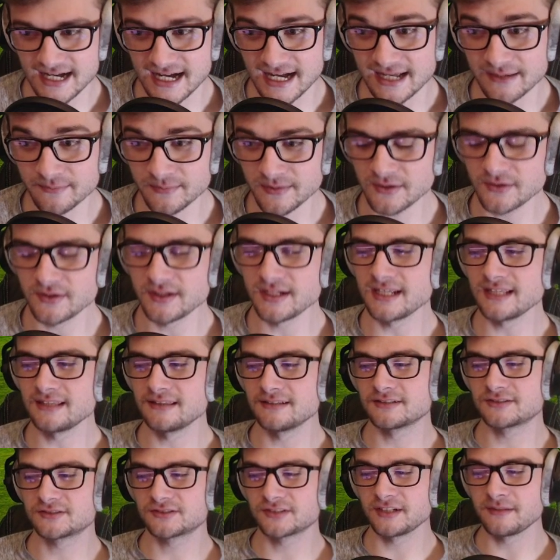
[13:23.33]
I am going to end the
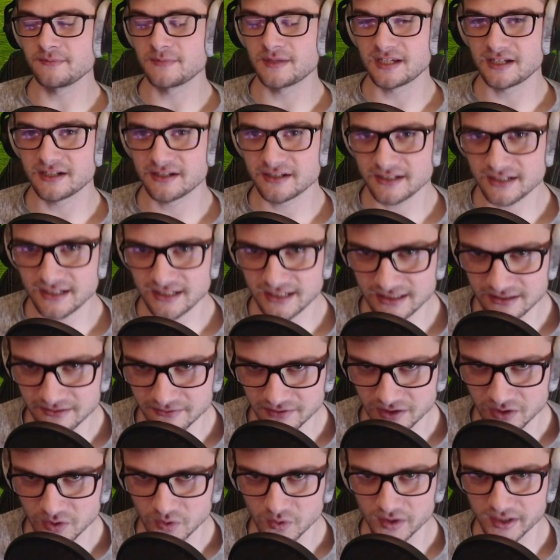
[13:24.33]
stream here and the
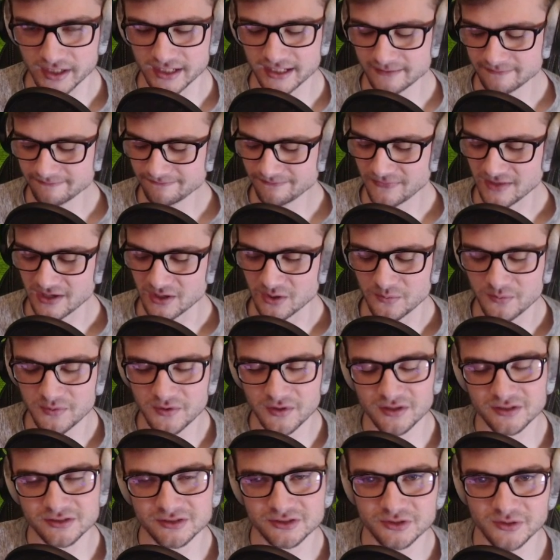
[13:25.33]
recording. I hope you
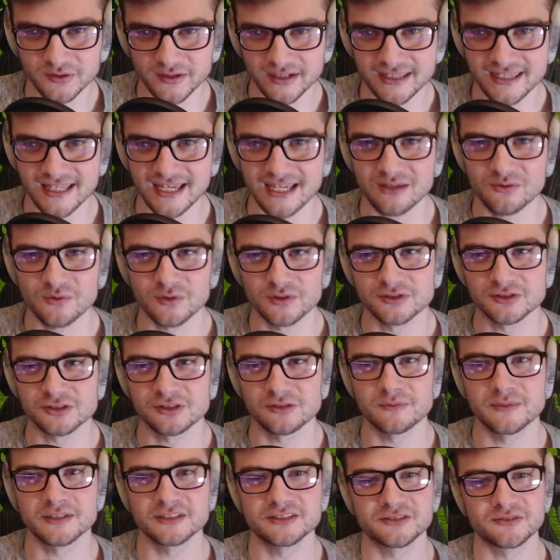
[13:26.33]
all enjoyed. Thank you all so
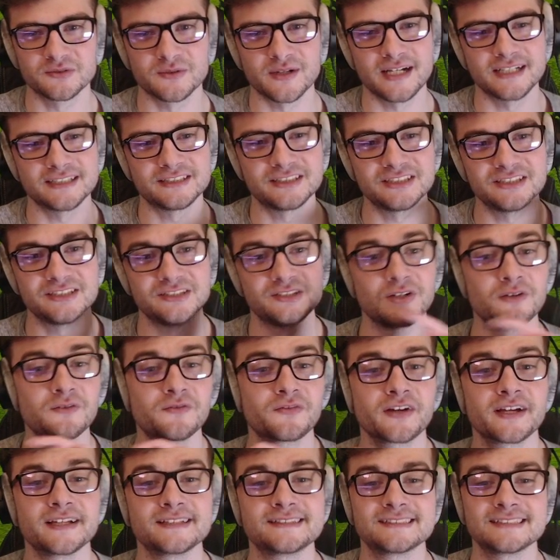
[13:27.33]
much for watching. Don't
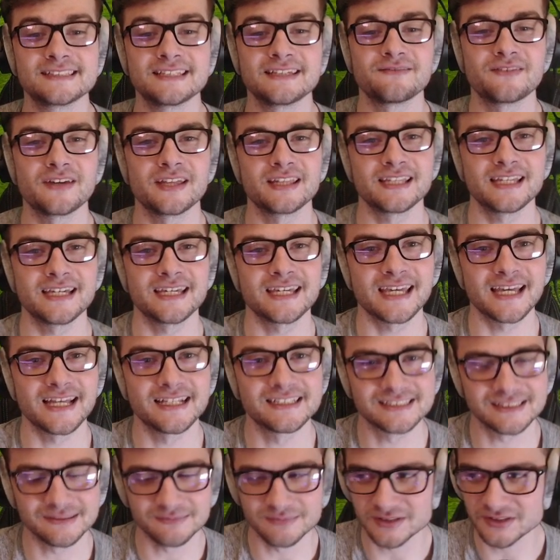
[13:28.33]
forget to leave a like
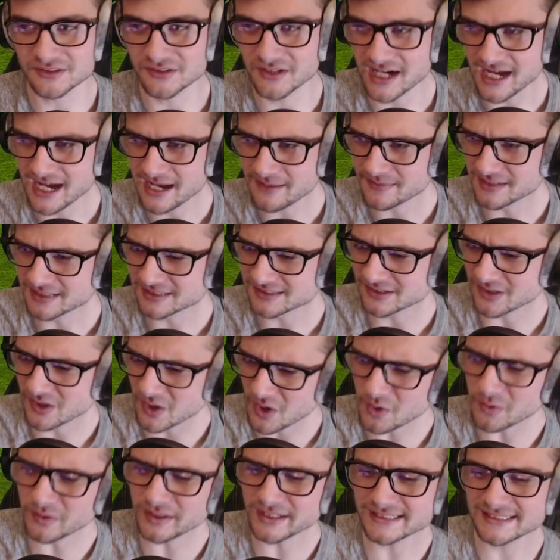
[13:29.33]
and subscribe. And as
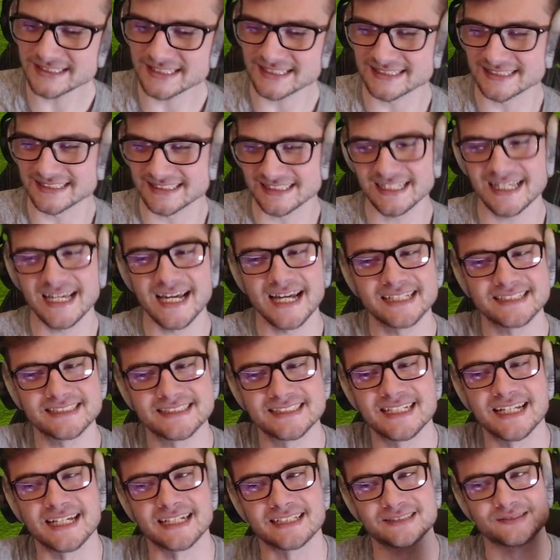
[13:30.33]
always, I'll see you guys
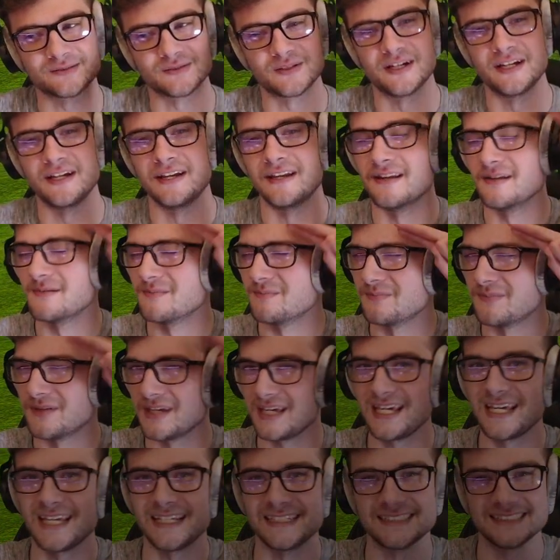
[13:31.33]
in the next one.
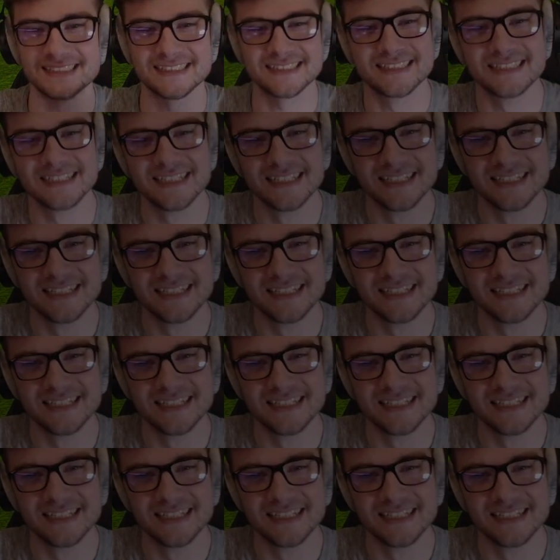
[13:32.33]
Peace.